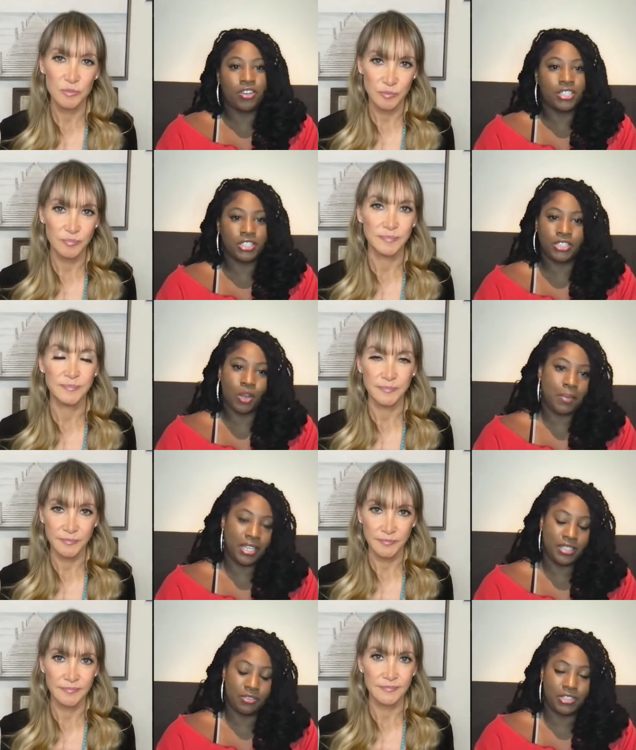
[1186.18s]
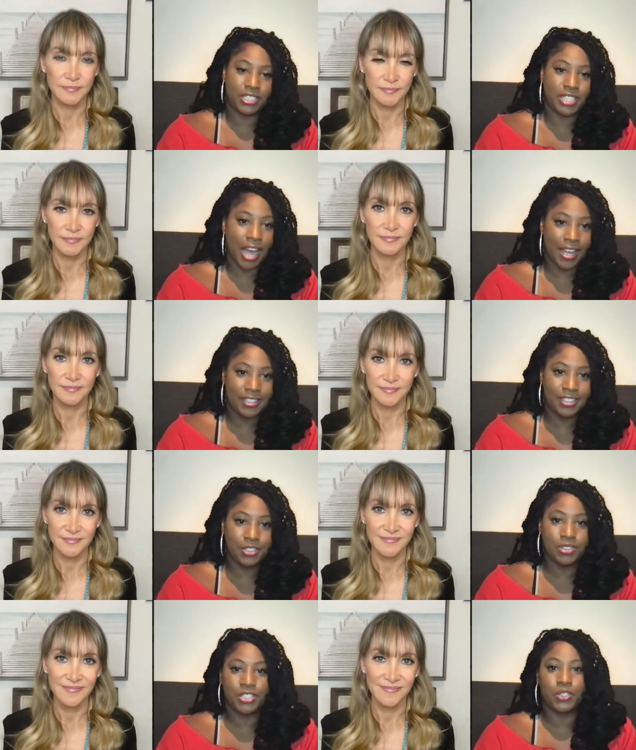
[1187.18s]
Speaker 1: know because there's so many different
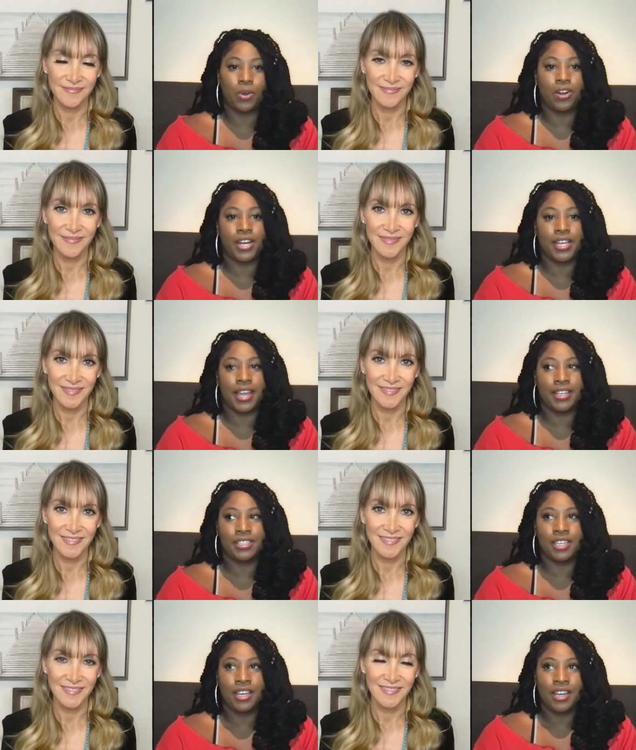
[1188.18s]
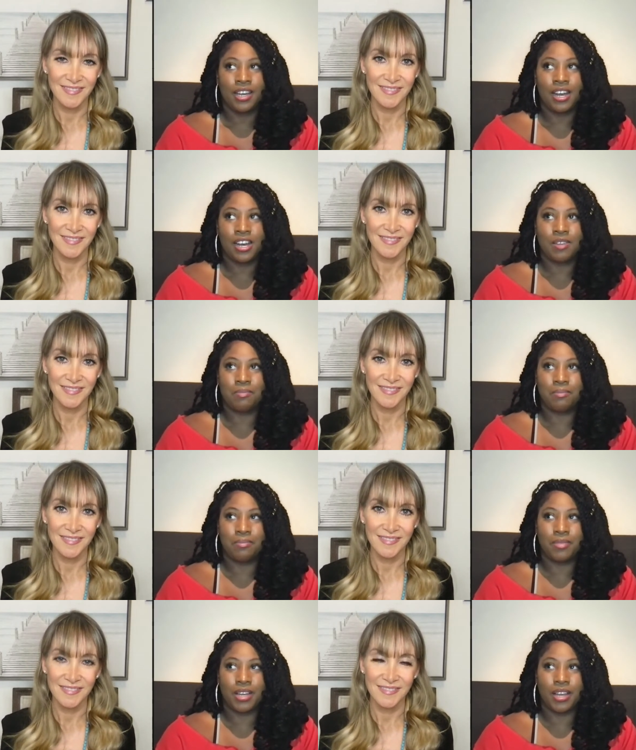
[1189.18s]
sides to a story and
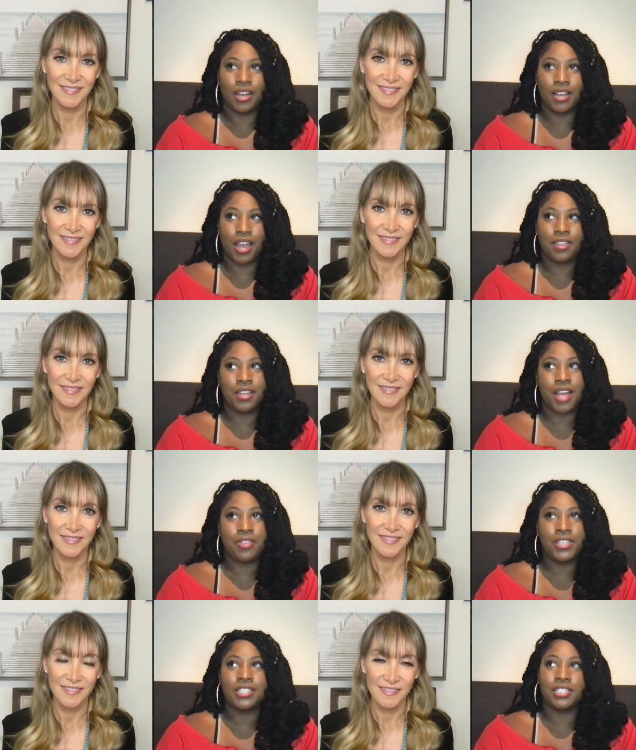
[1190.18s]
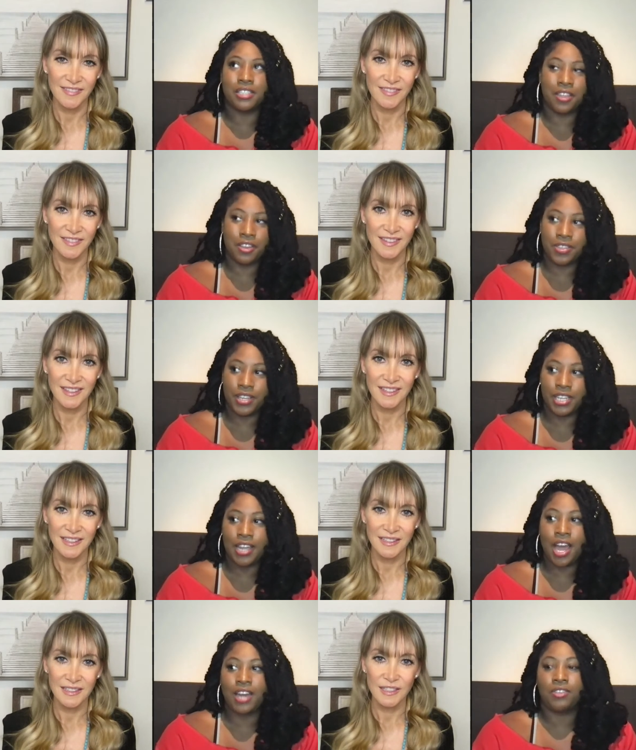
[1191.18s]
um I, I, think that's another thing
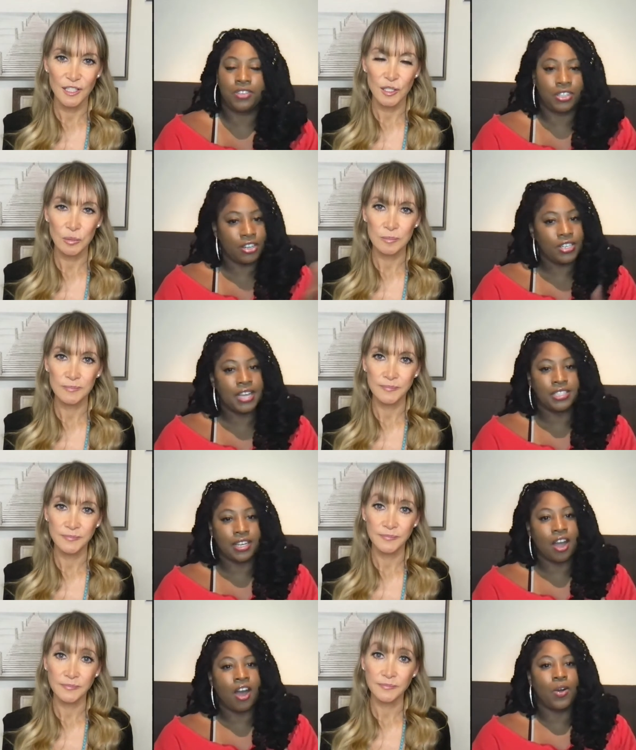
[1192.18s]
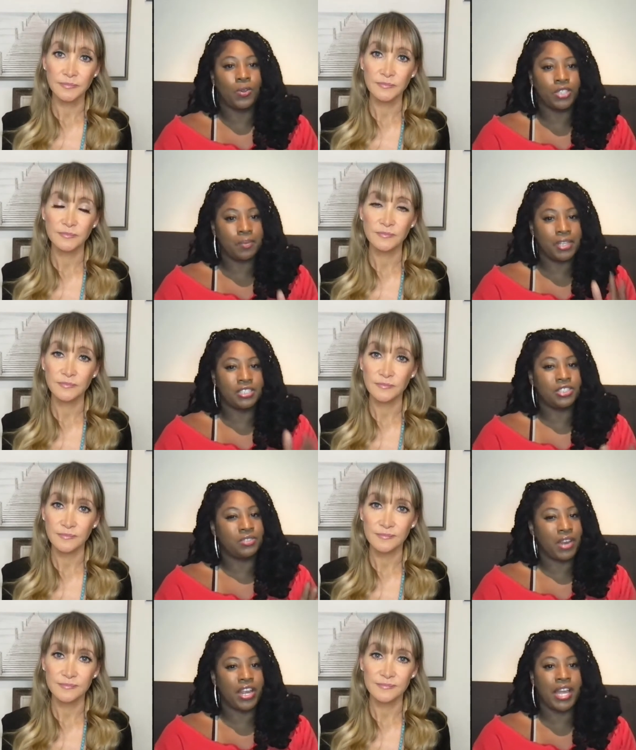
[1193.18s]
that I kind of learned as I got older because
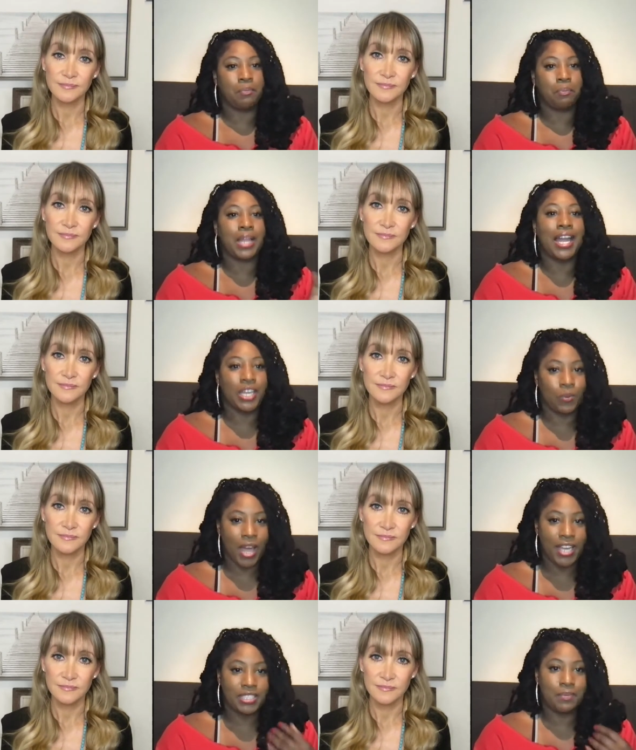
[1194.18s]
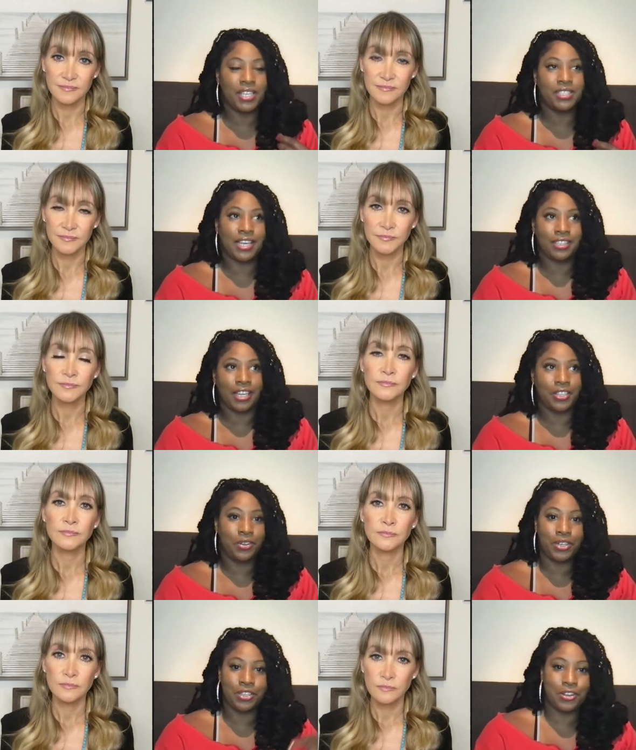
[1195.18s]
it's very like black and white to me. It's like
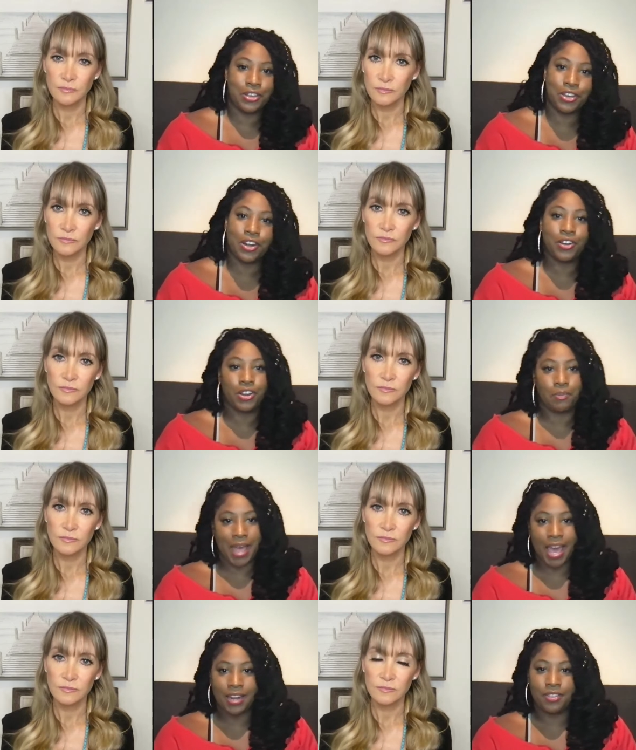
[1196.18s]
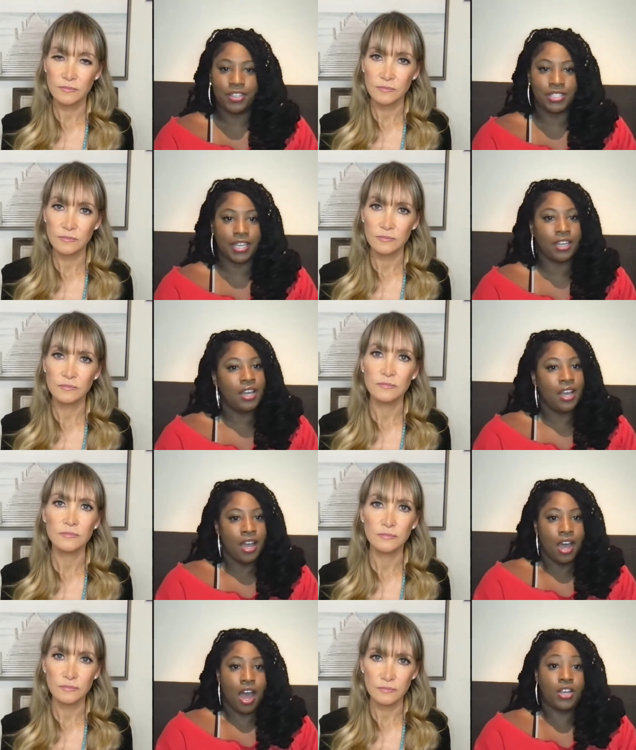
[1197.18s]
like you're either good or you're bad, and there's like
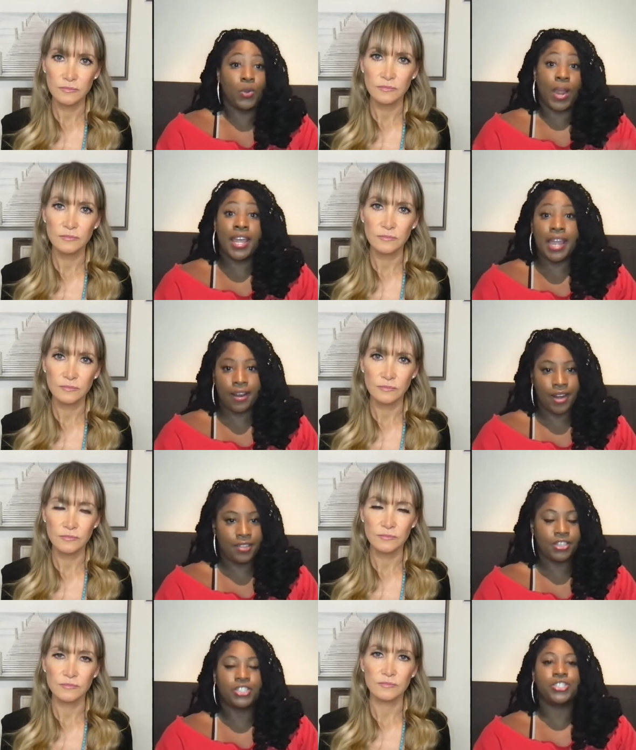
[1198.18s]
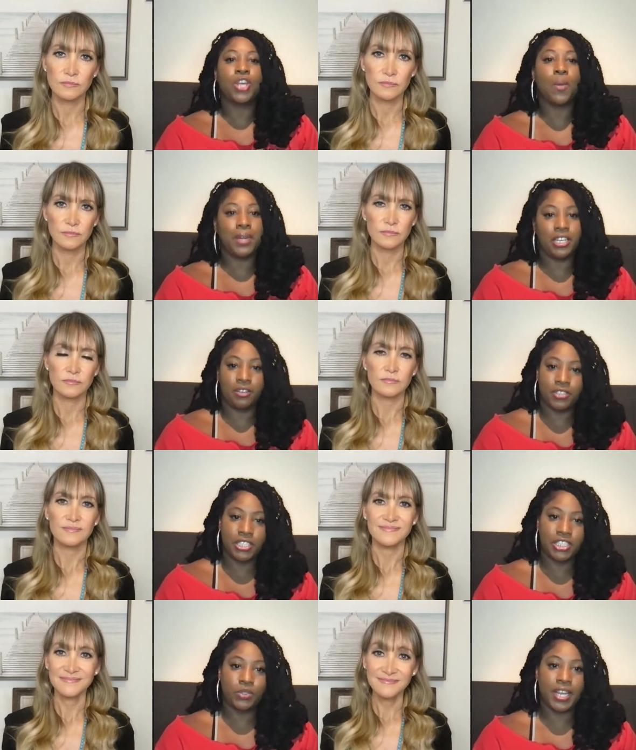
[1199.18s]
a gray area, and there's so many
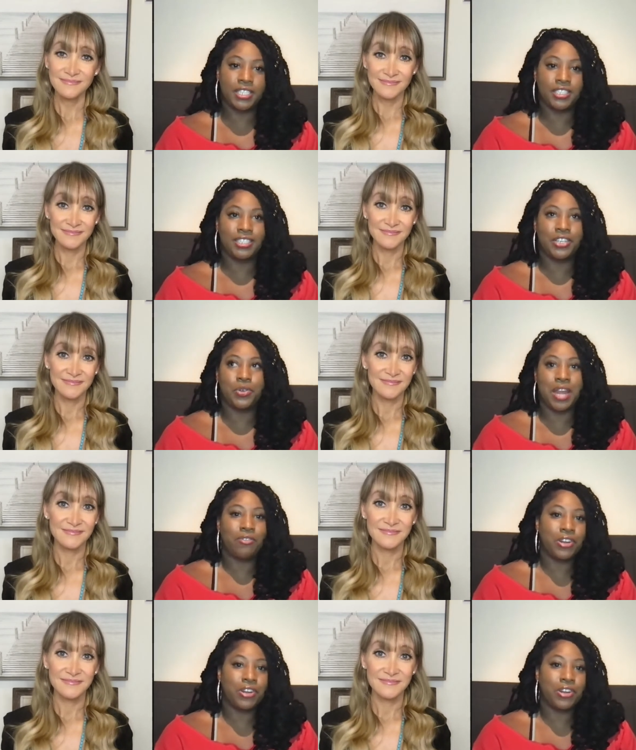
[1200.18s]
different situations, and you